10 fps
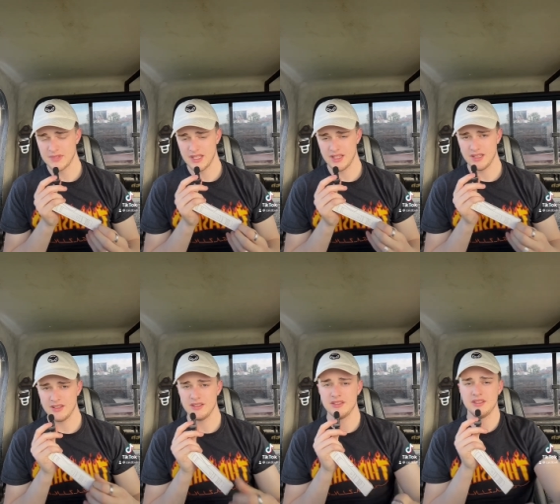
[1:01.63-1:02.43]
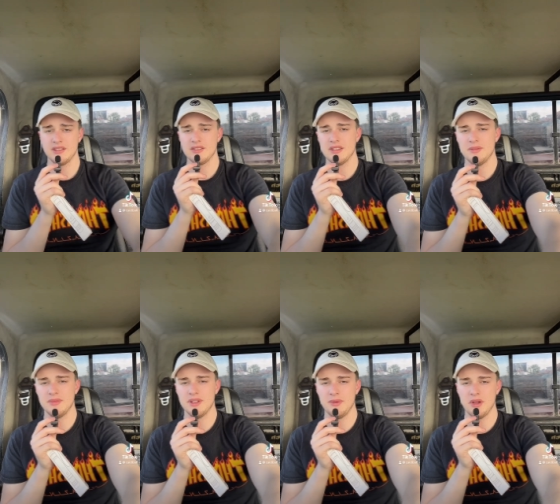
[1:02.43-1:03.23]
and
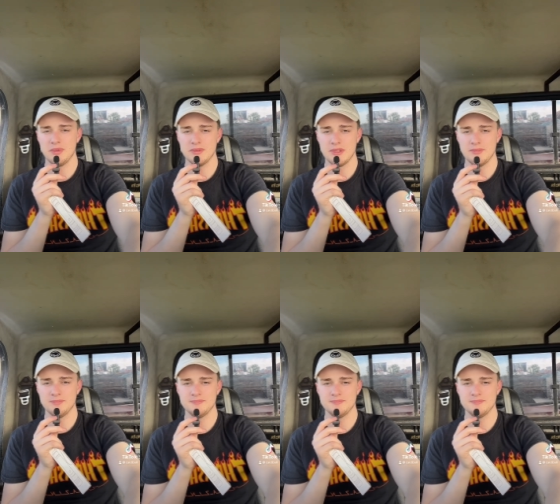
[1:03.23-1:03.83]
let me open them up.